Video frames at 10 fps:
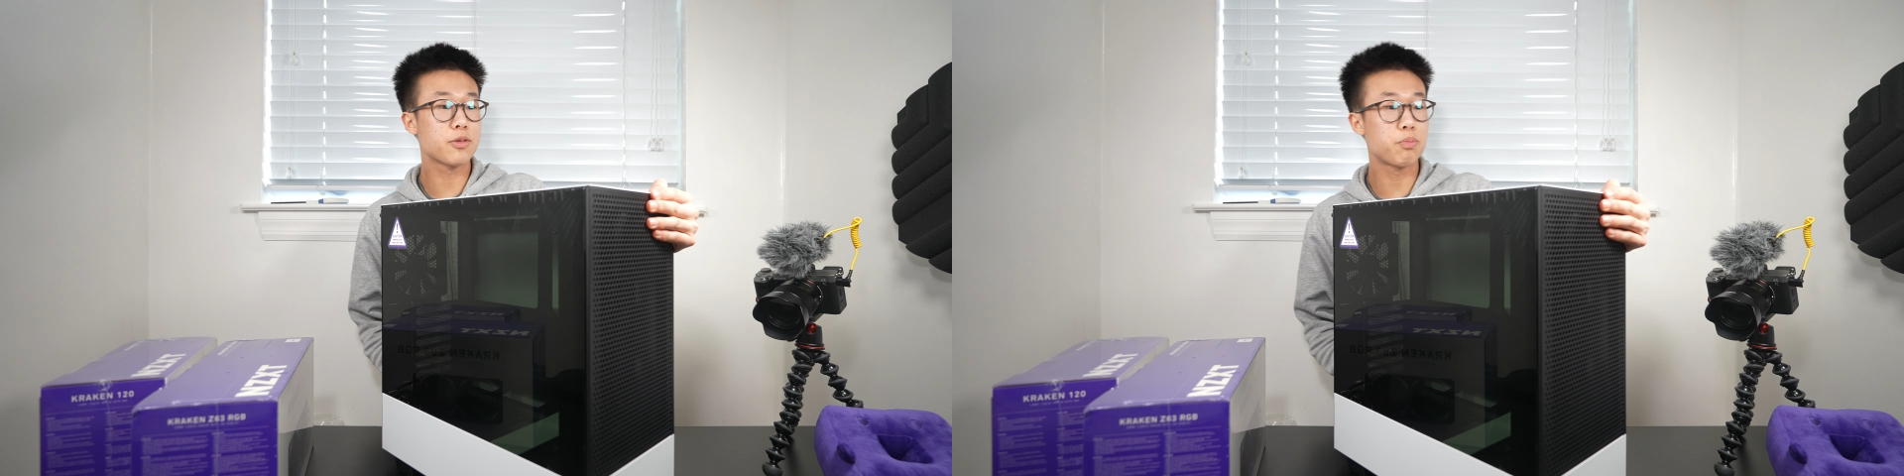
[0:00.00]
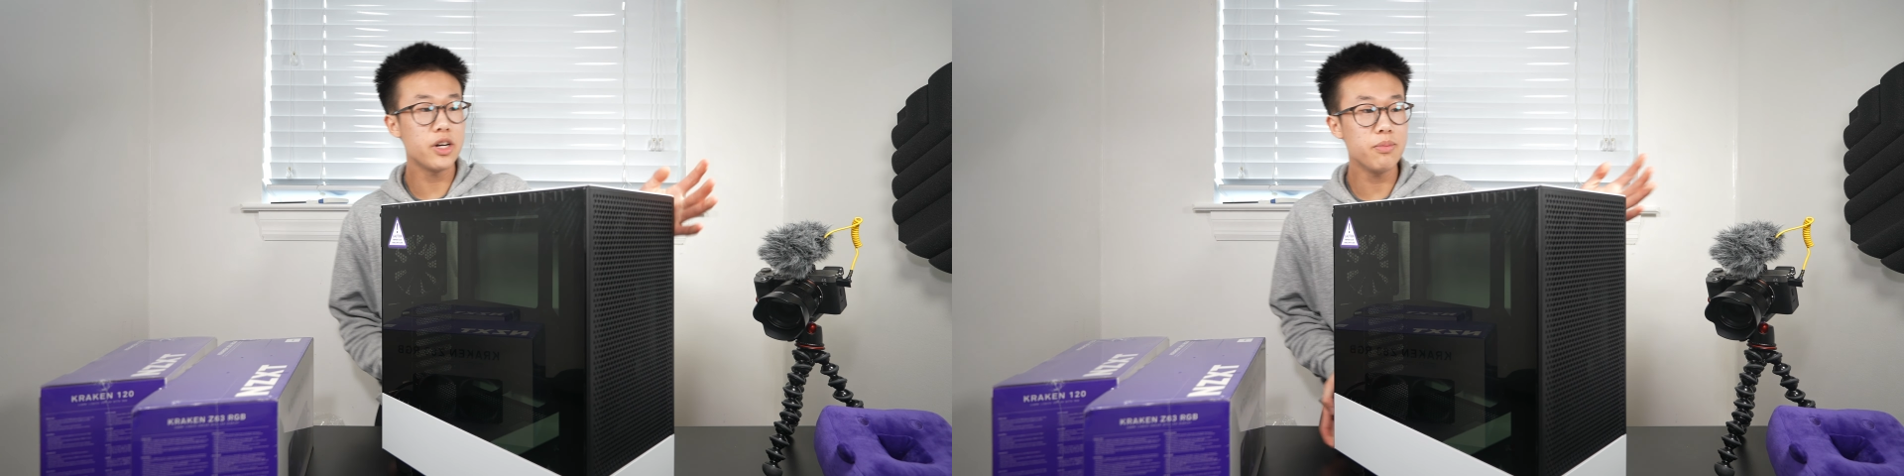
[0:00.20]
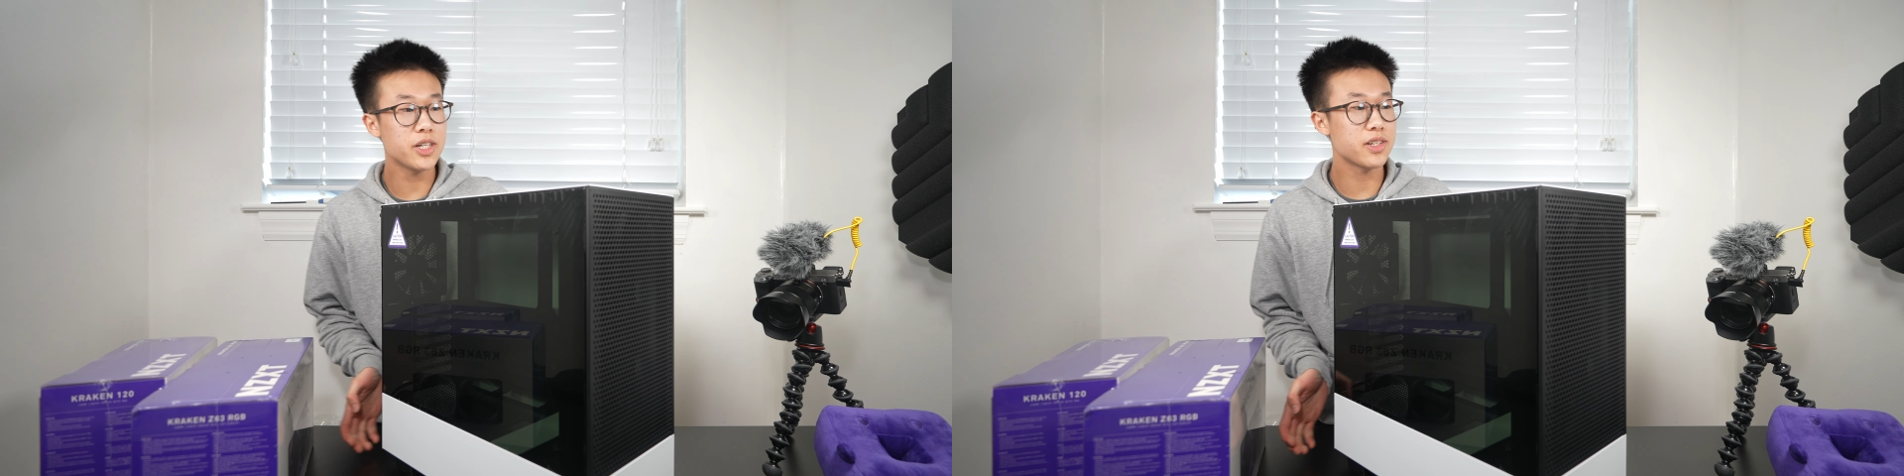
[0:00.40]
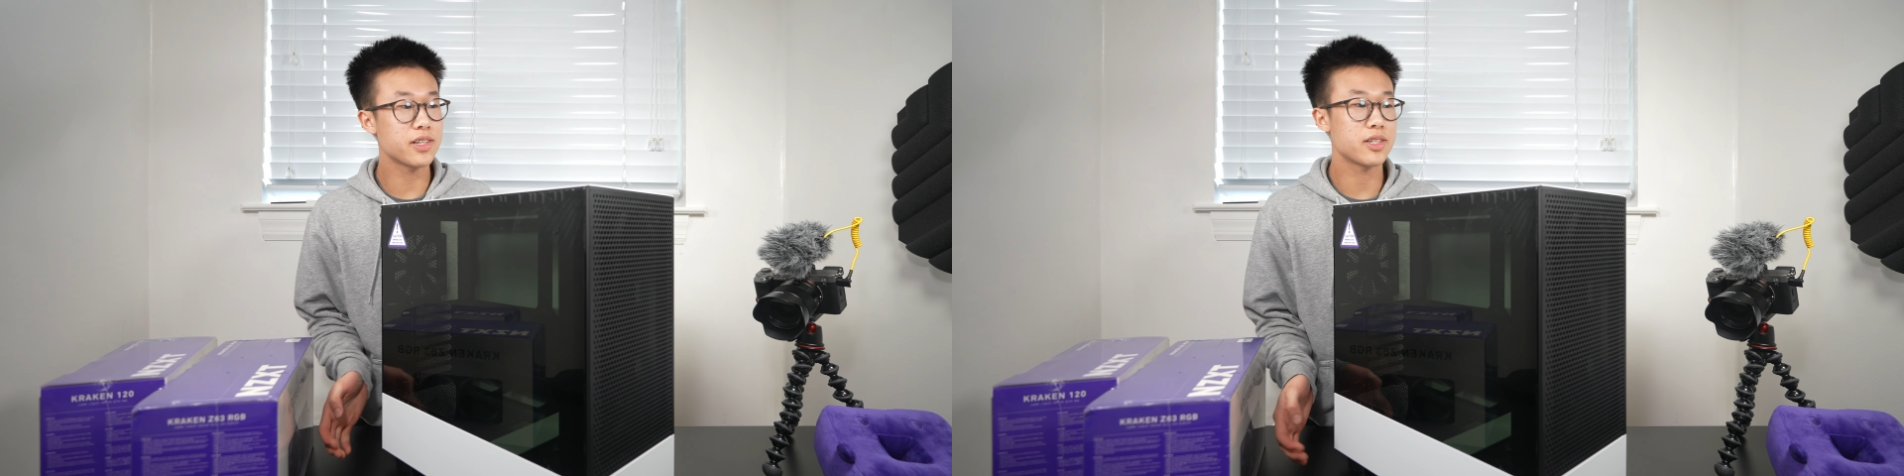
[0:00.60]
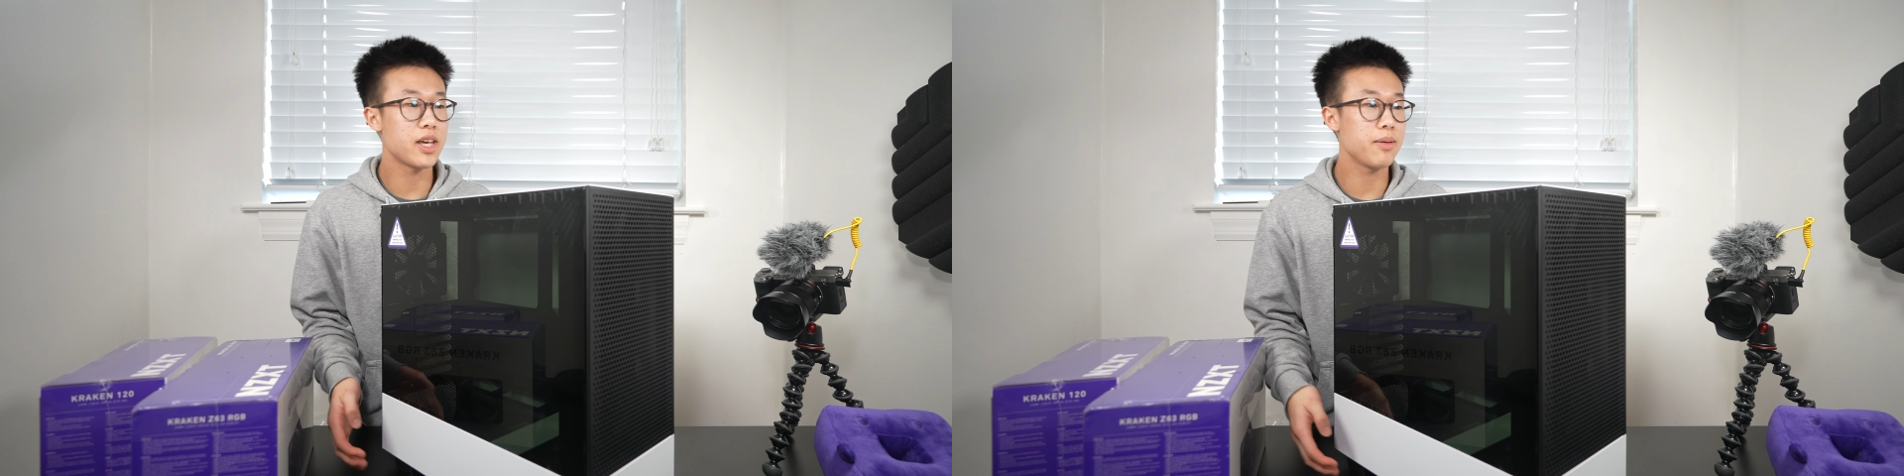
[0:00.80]
pretty much the
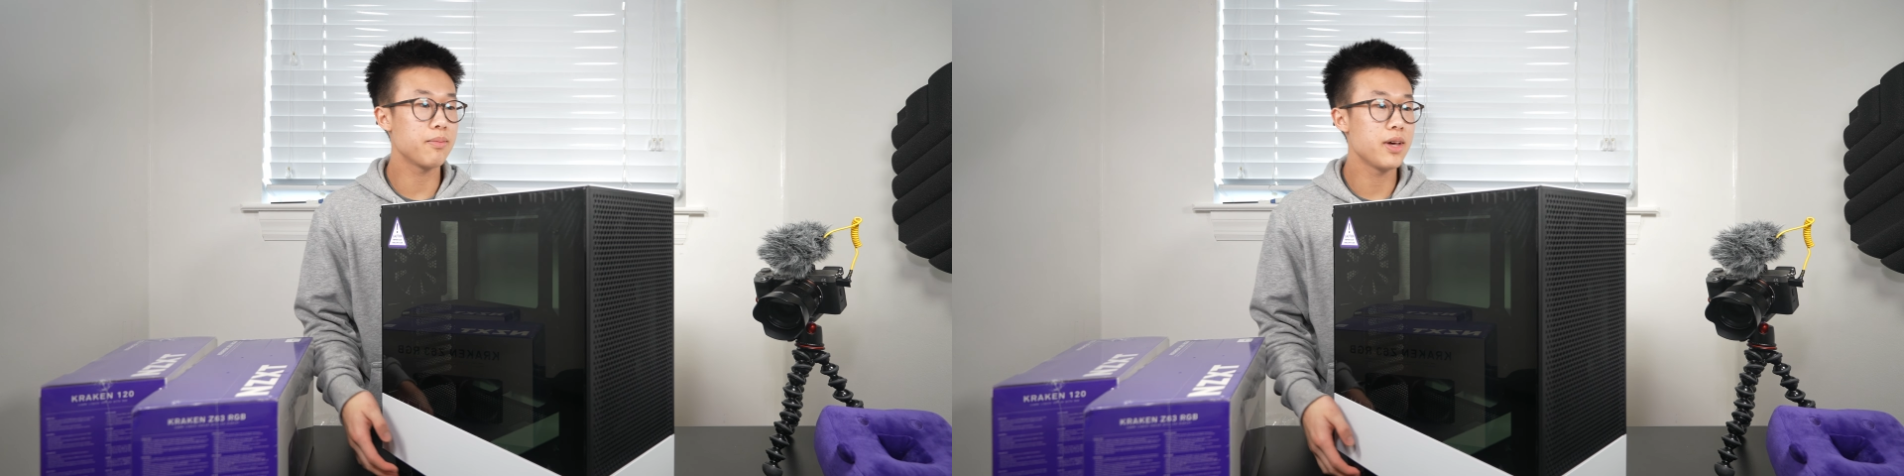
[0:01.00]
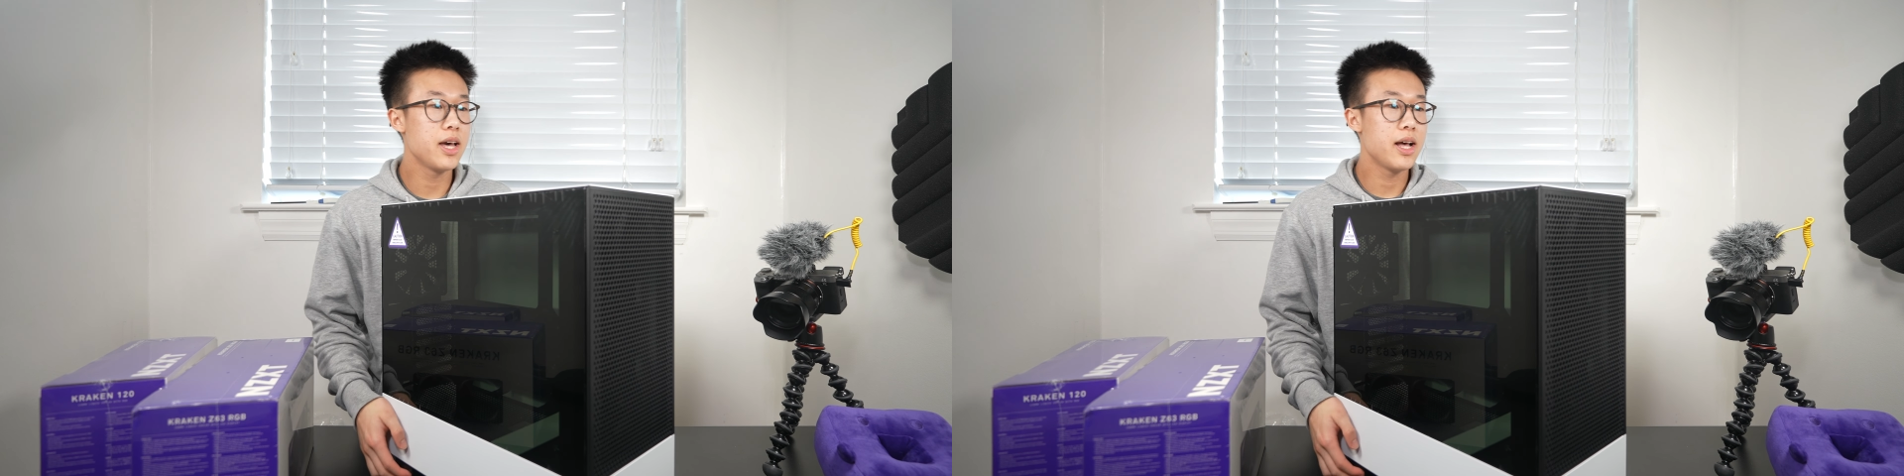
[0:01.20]
same